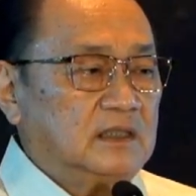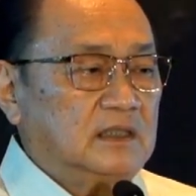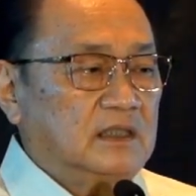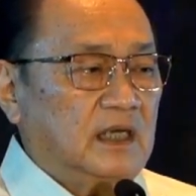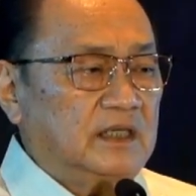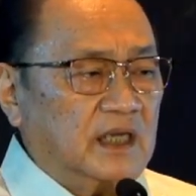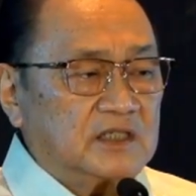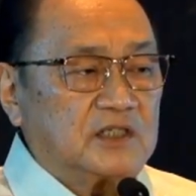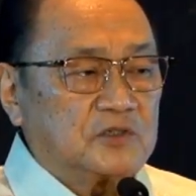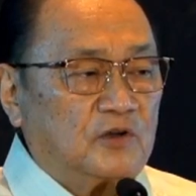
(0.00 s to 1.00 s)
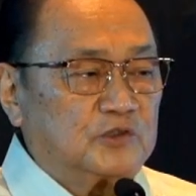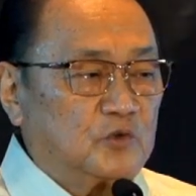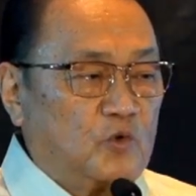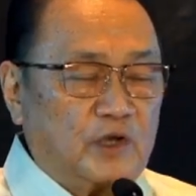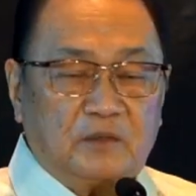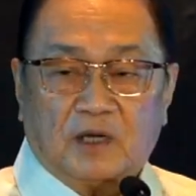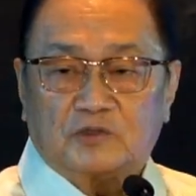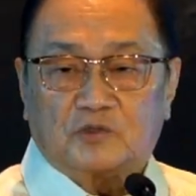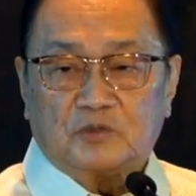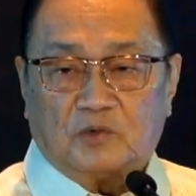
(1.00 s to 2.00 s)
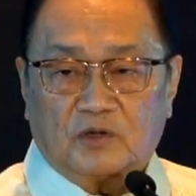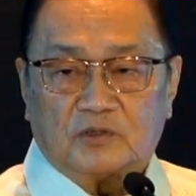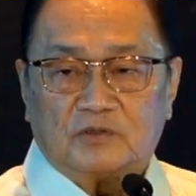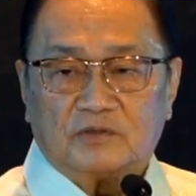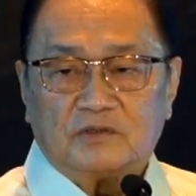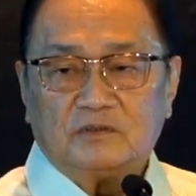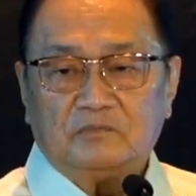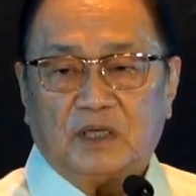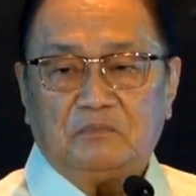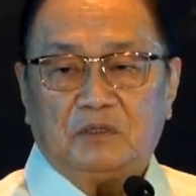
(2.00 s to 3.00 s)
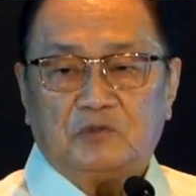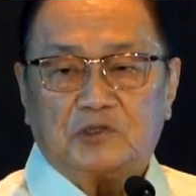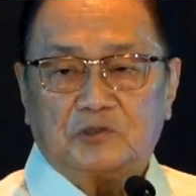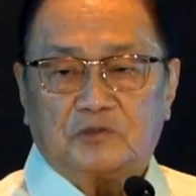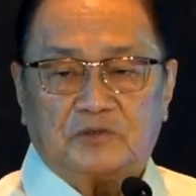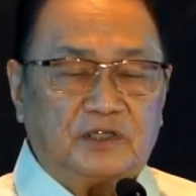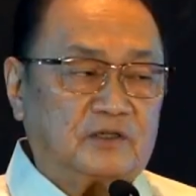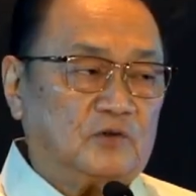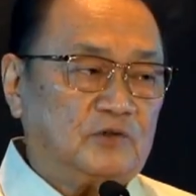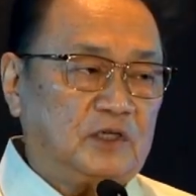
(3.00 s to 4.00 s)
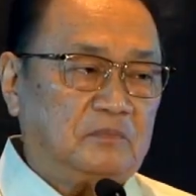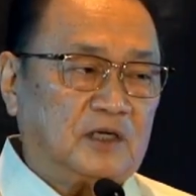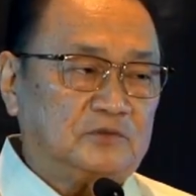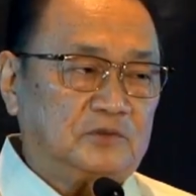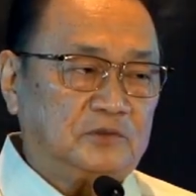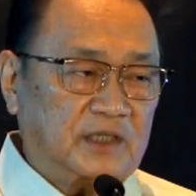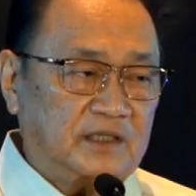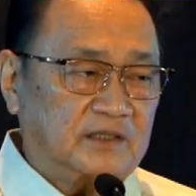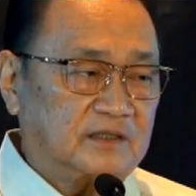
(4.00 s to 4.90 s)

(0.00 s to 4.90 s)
"I guess it's wrong to worry about tomorrow. Maybe we should think only about today."